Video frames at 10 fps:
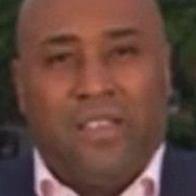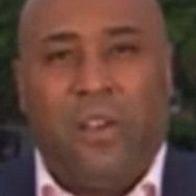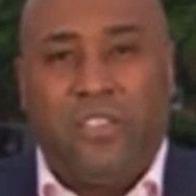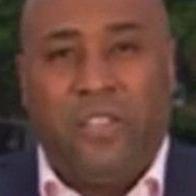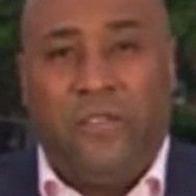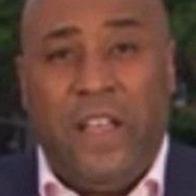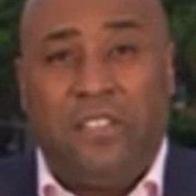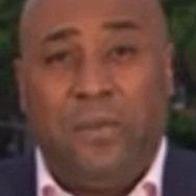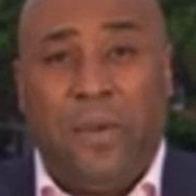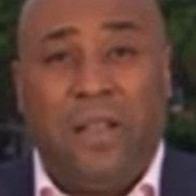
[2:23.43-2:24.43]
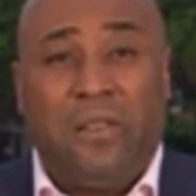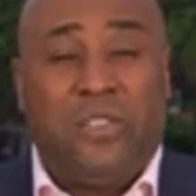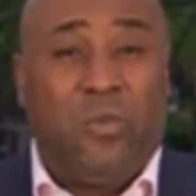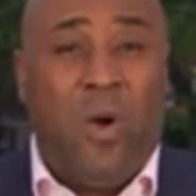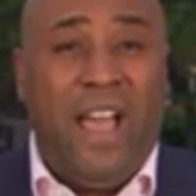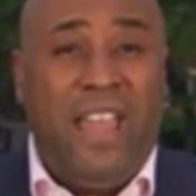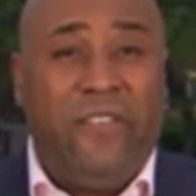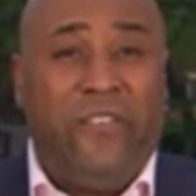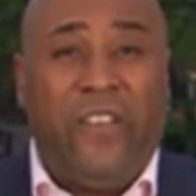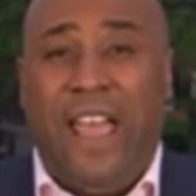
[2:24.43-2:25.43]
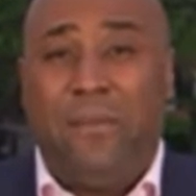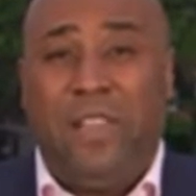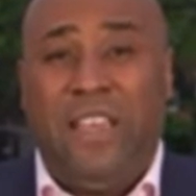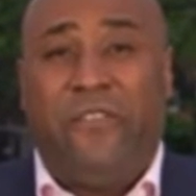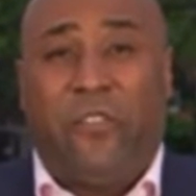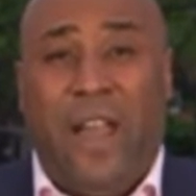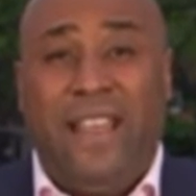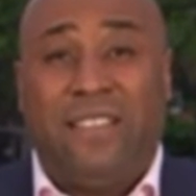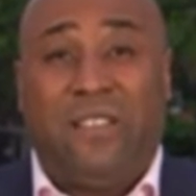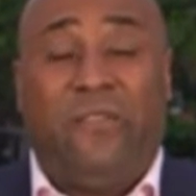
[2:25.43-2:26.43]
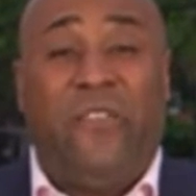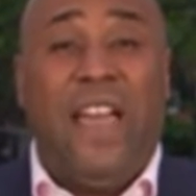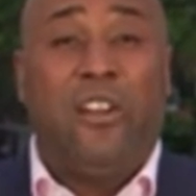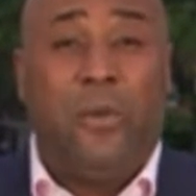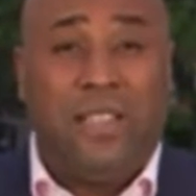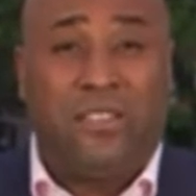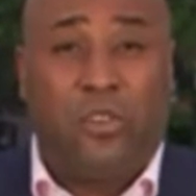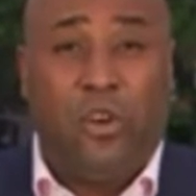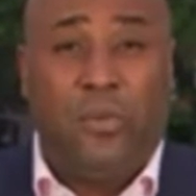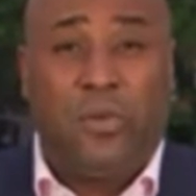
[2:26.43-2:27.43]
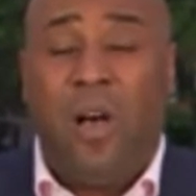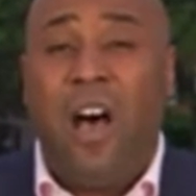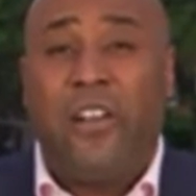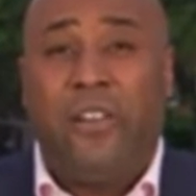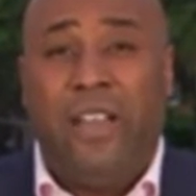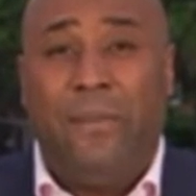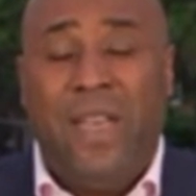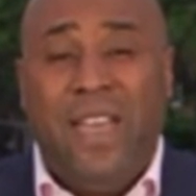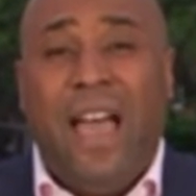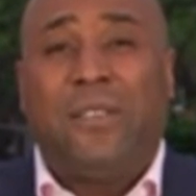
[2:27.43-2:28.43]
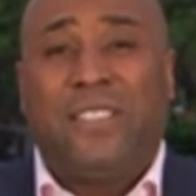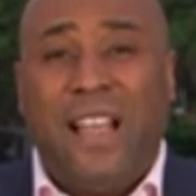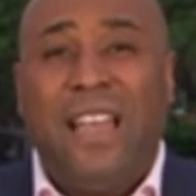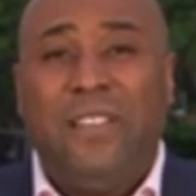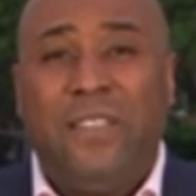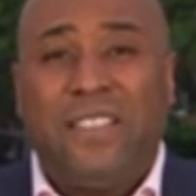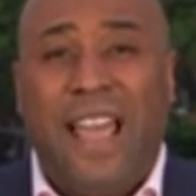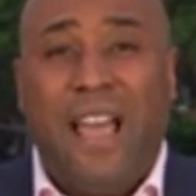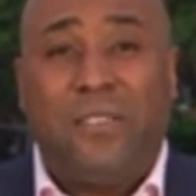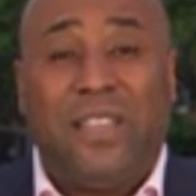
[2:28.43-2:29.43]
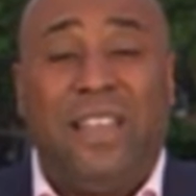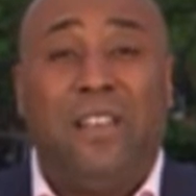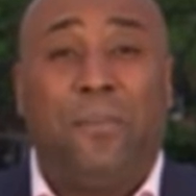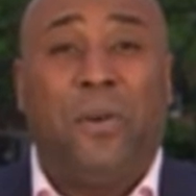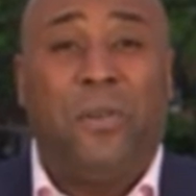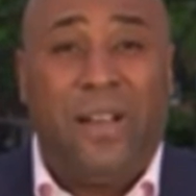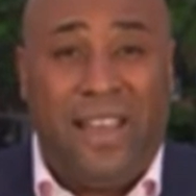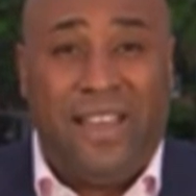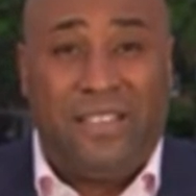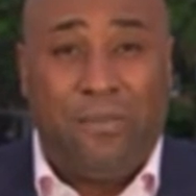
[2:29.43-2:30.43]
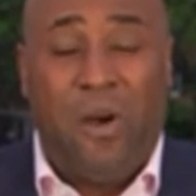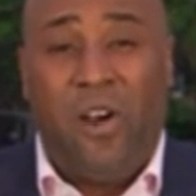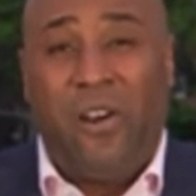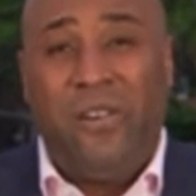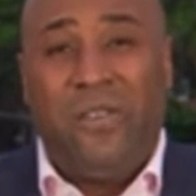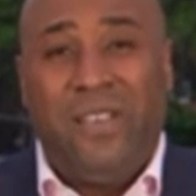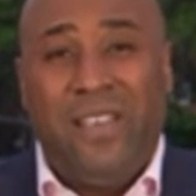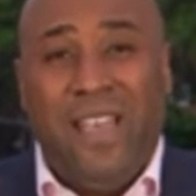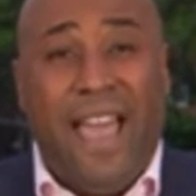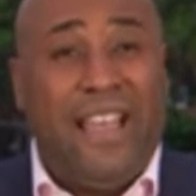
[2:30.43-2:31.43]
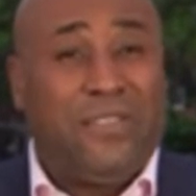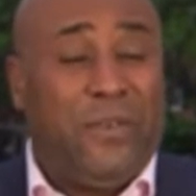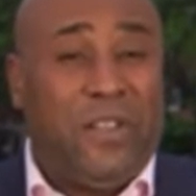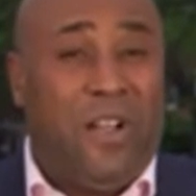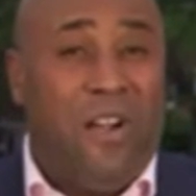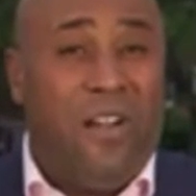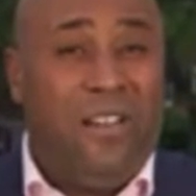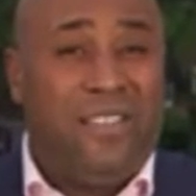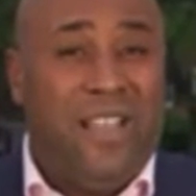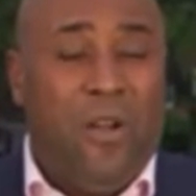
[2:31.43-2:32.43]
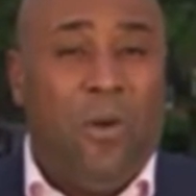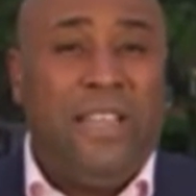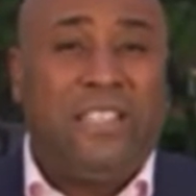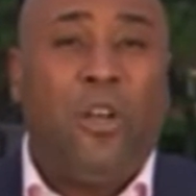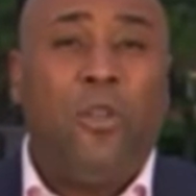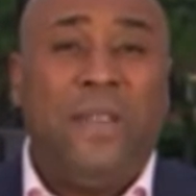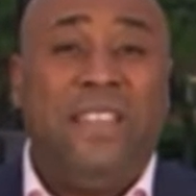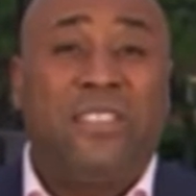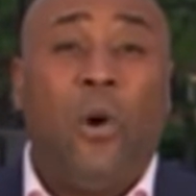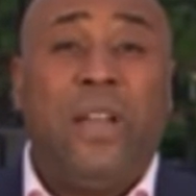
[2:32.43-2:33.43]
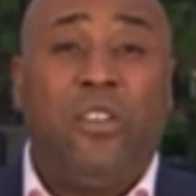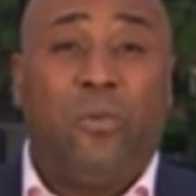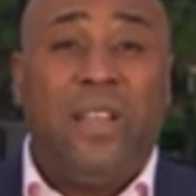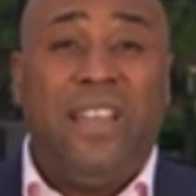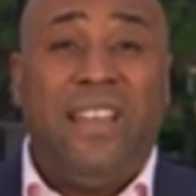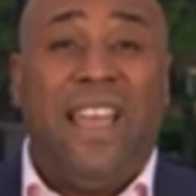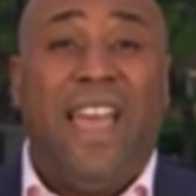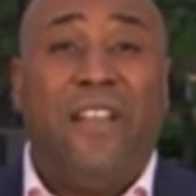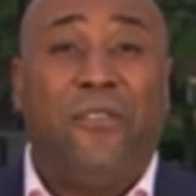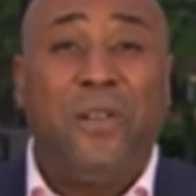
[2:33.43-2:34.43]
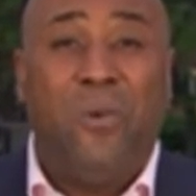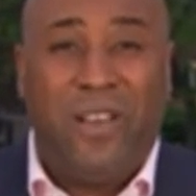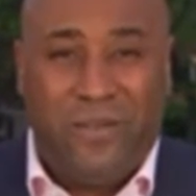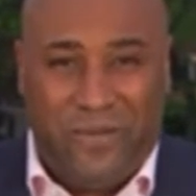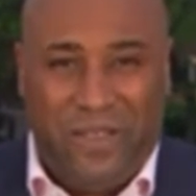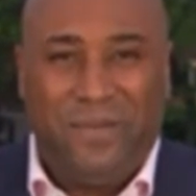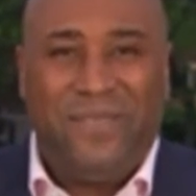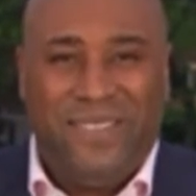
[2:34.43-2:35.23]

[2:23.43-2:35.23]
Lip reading: Sergeant Victor Butler's wife, family, friends, veterans groups will honor him outside of his house in a parade tomorrow. As for the cards, well, he told me he's going to read every one of them.